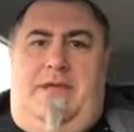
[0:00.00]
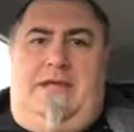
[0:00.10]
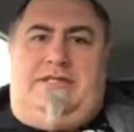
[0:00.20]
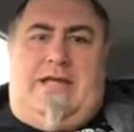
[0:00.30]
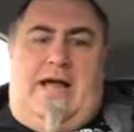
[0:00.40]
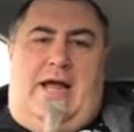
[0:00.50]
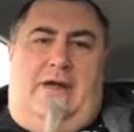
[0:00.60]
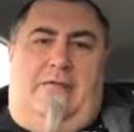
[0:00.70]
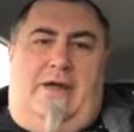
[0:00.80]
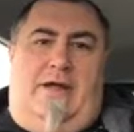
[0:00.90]
he sat
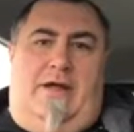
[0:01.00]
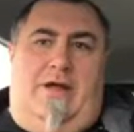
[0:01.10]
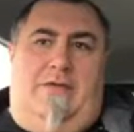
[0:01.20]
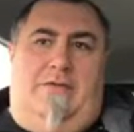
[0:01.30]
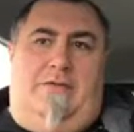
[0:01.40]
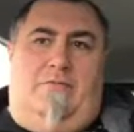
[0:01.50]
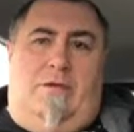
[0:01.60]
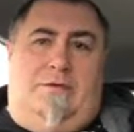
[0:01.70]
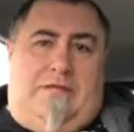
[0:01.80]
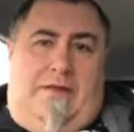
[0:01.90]
out there, and
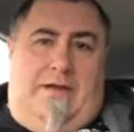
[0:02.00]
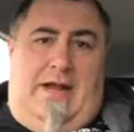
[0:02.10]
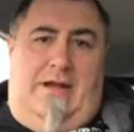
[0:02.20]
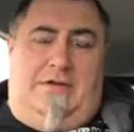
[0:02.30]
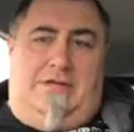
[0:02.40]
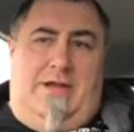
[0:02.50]
we sat in the lounge.